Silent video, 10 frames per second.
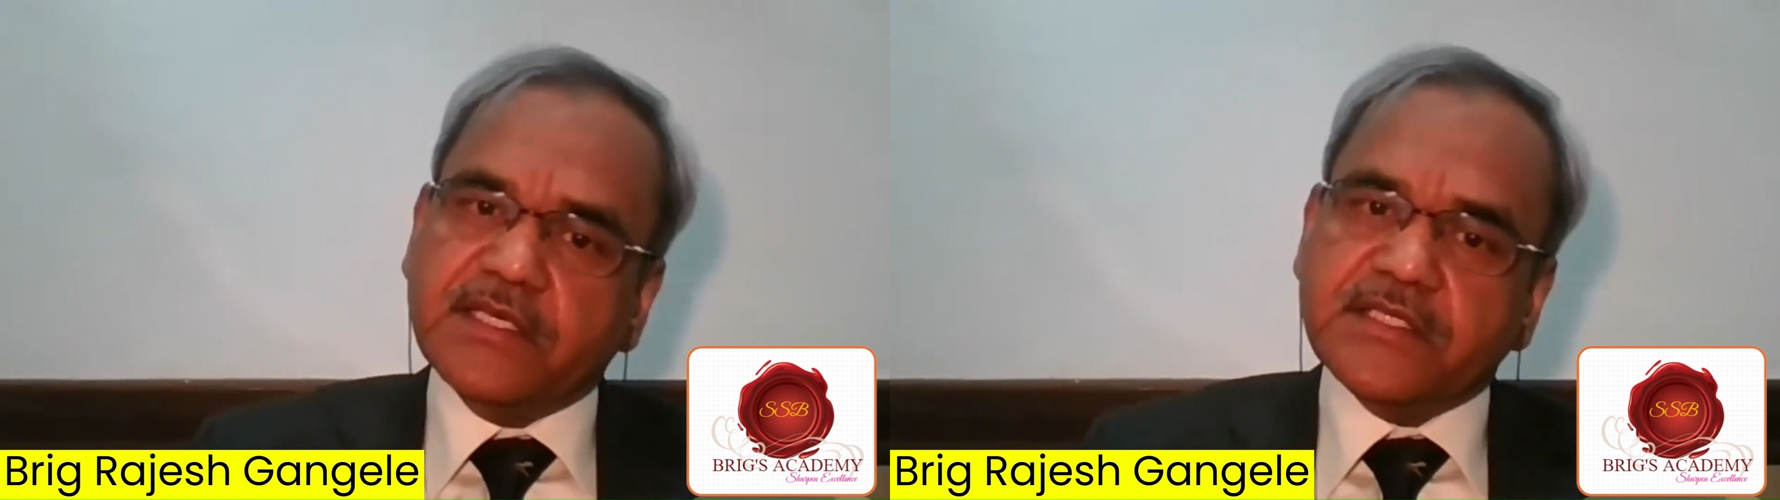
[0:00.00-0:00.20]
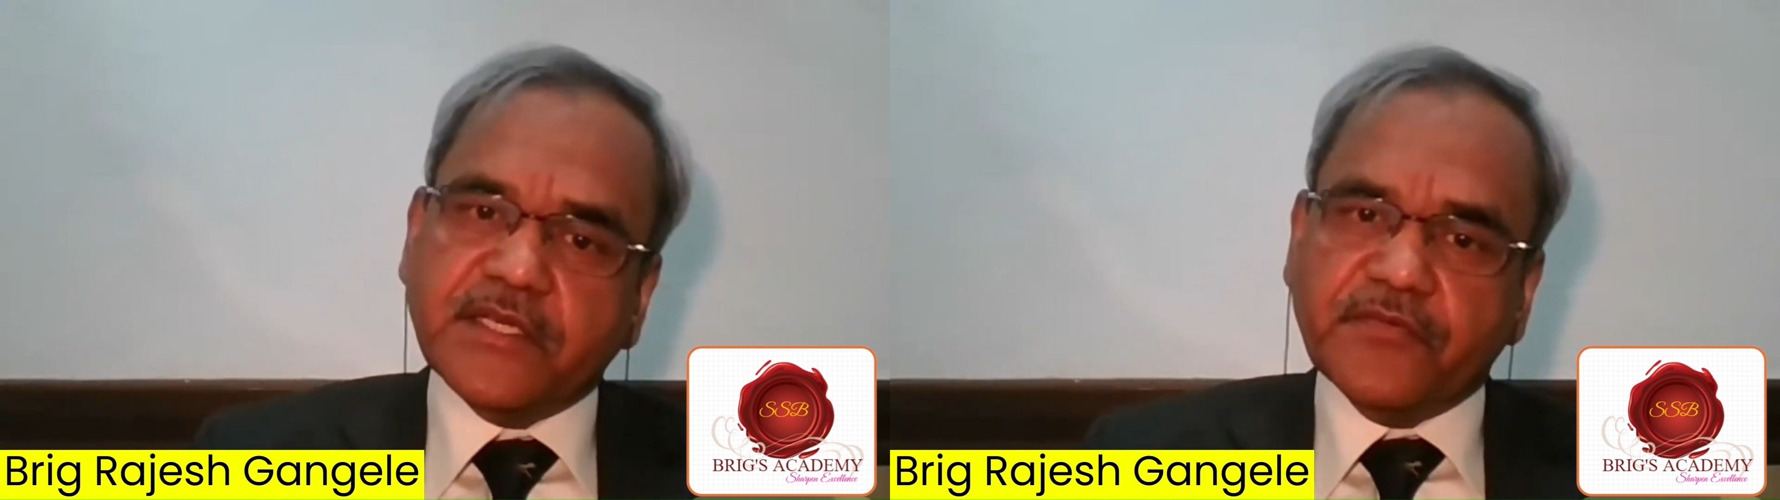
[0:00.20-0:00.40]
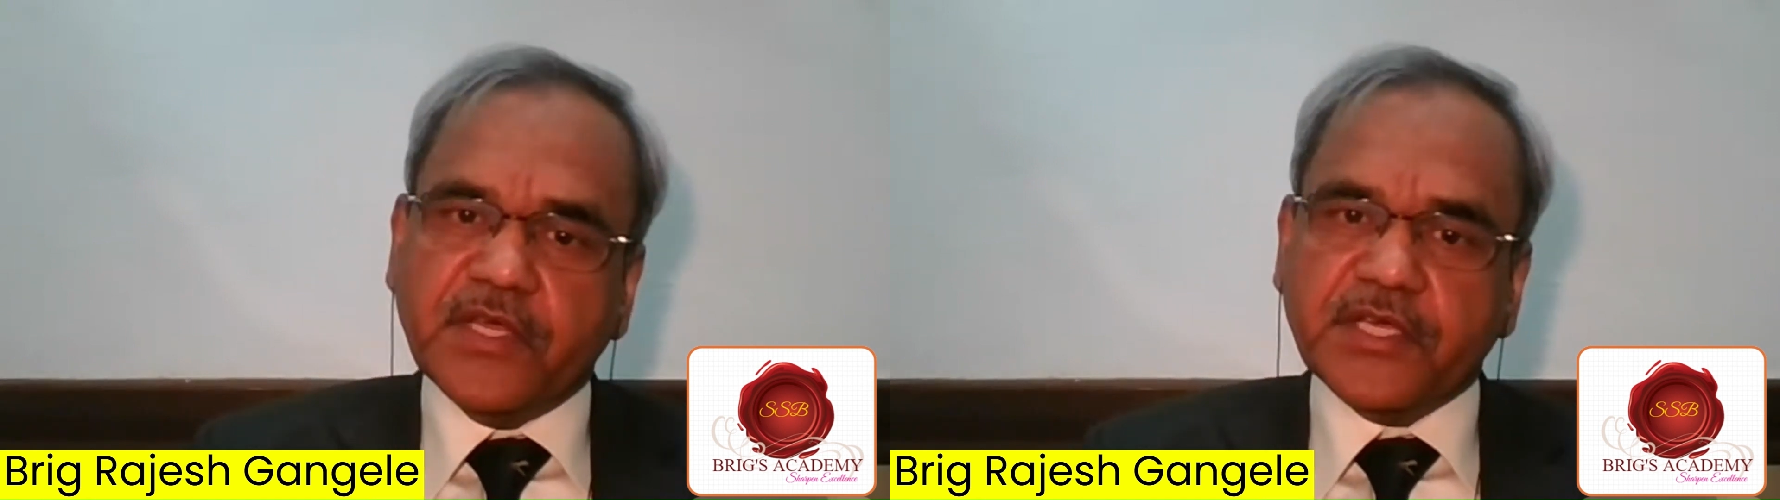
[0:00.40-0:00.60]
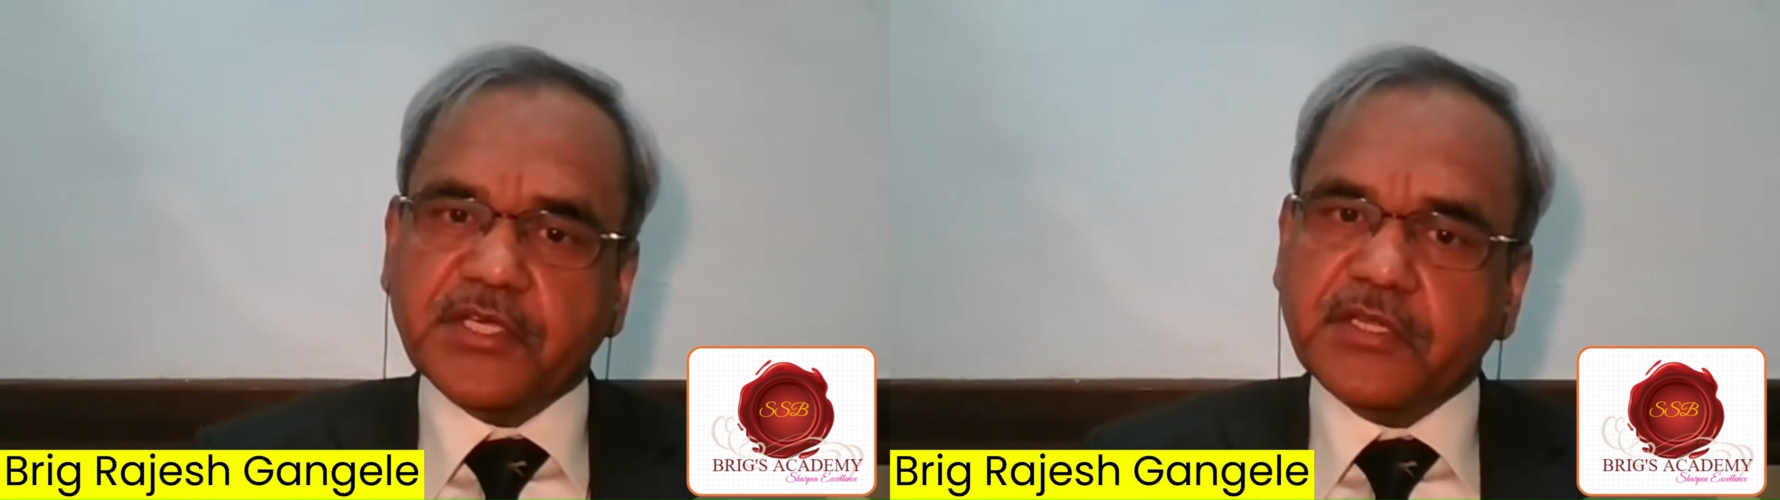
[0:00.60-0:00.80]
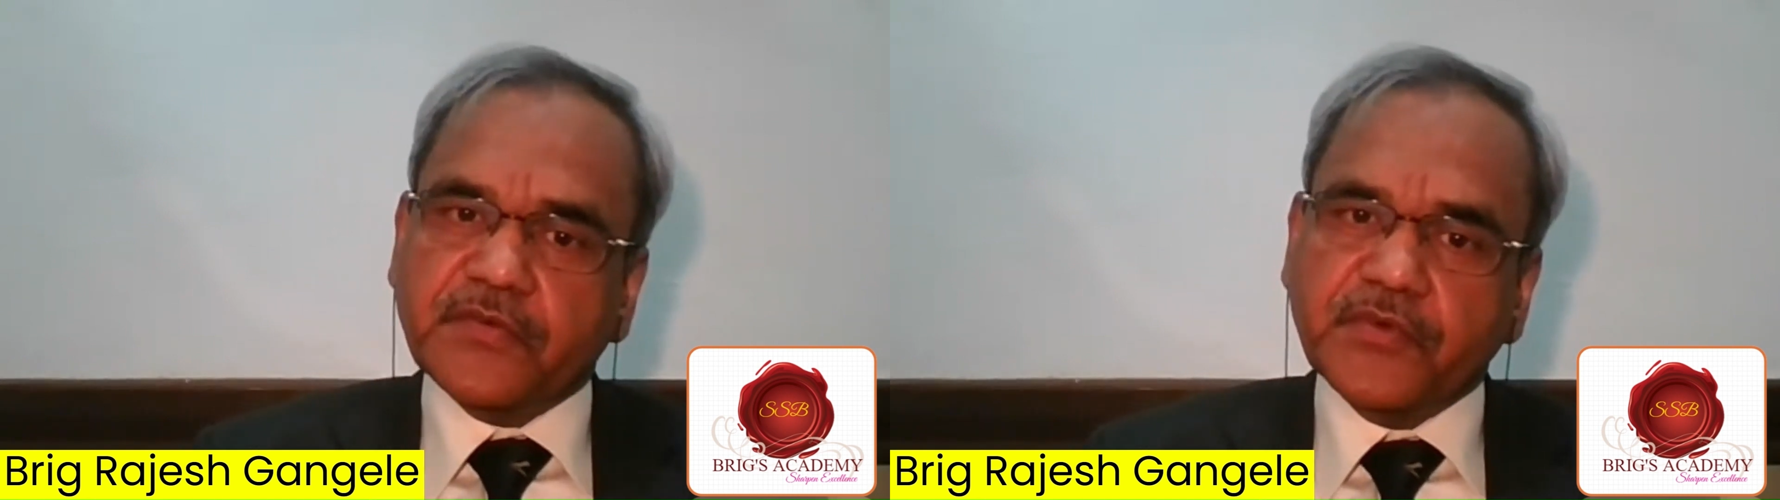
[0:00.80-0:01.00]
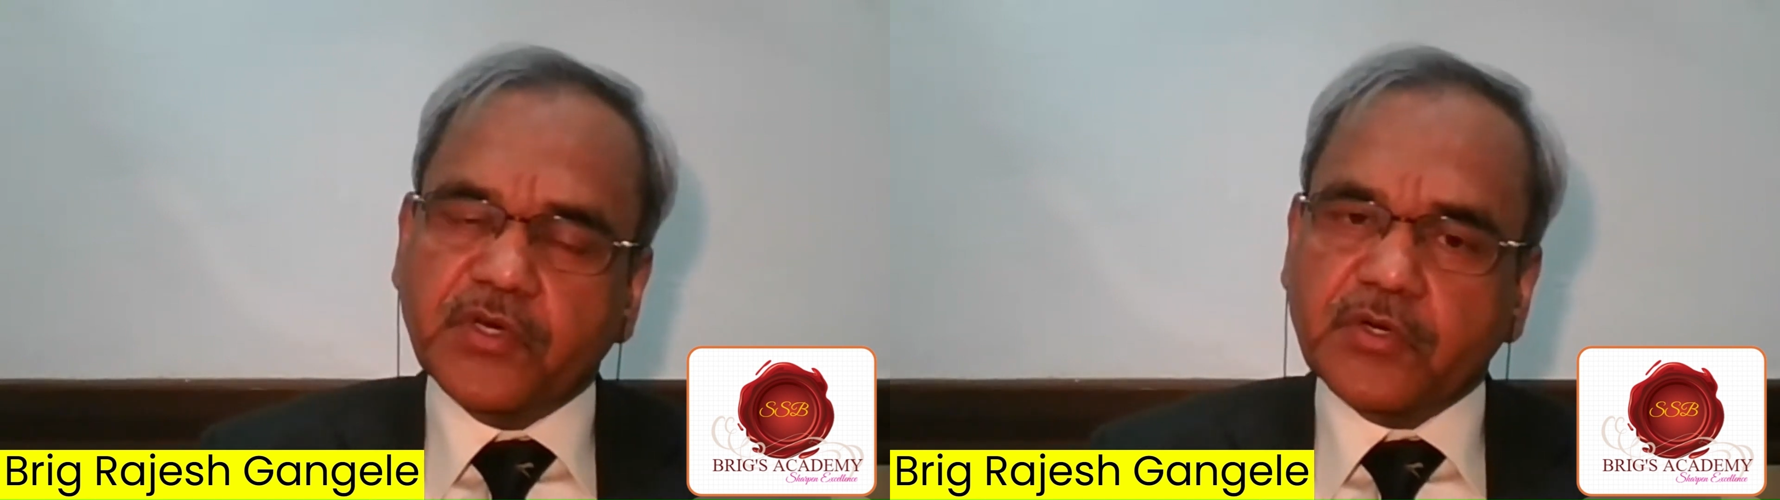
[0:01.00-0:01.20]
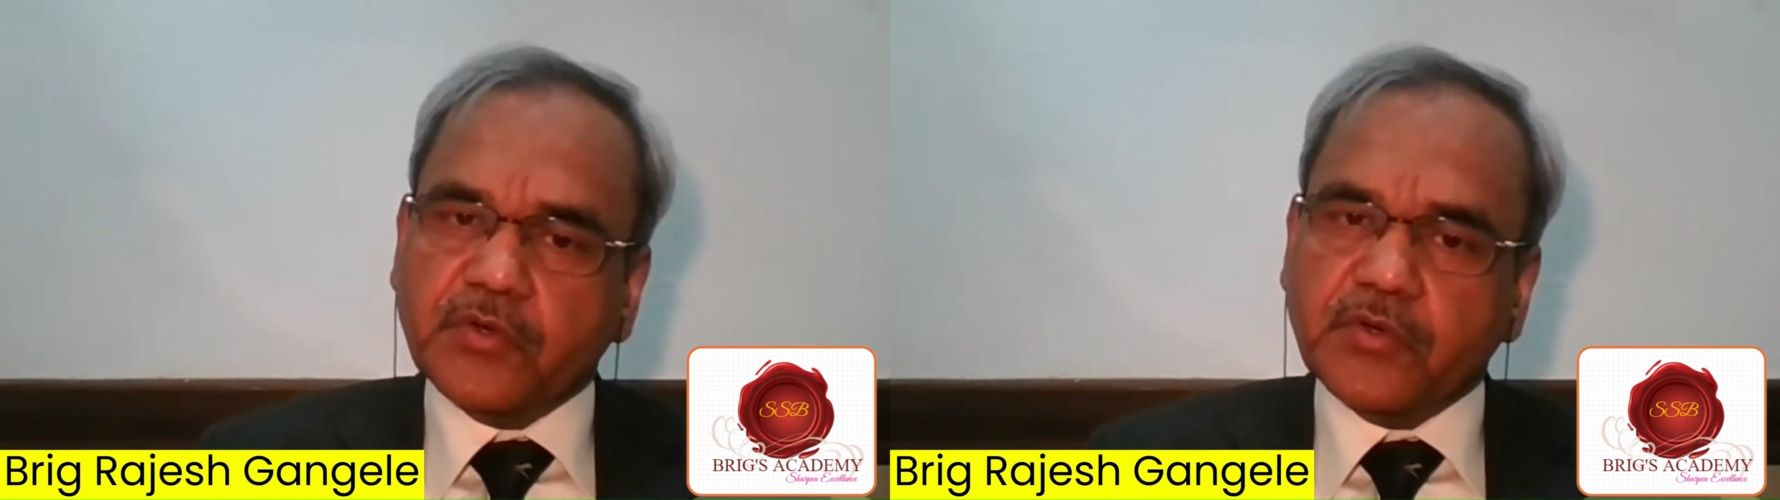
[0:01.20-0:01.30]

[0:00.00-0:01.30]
is a reflection of your